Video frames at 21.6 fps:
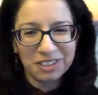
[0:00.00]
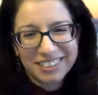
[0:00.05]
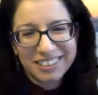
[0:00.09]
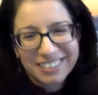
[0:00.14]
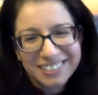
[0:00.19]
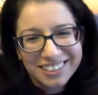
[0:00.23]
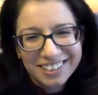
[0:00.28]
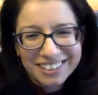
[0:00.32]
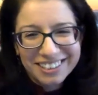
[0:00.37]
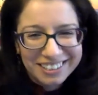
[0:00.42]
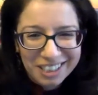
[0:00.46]
in
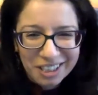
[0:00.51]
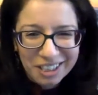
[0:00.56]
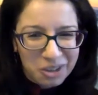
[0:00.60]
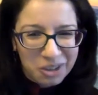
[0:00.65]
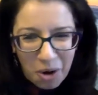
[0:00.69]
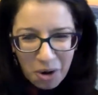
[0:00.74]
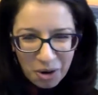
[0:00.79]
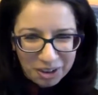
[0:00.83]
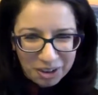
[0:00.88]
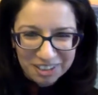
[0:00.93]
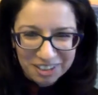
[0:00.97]
the little
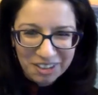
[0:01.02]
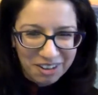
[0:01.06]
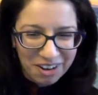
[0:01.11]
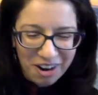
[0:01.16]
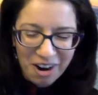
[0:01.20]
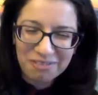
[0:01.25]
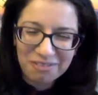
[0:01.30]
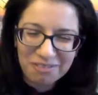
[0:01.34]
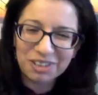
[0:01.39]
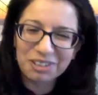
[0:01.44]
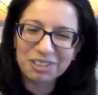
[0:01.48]
corner
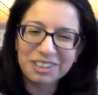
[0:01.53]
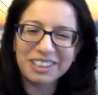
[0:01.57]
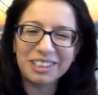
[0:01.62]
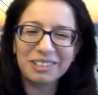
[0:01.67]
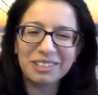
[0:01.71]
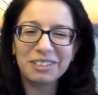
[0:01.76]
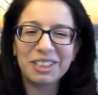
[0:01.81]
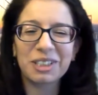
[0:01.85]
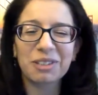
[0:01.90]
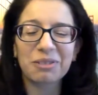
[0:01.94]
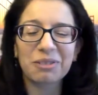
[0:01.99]
of your
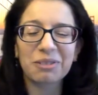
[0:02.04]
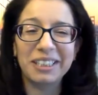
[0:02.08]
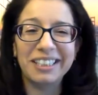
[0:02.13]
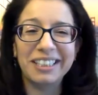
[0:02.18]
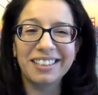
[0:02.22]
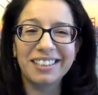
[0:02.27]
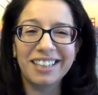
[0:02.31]
TV screen.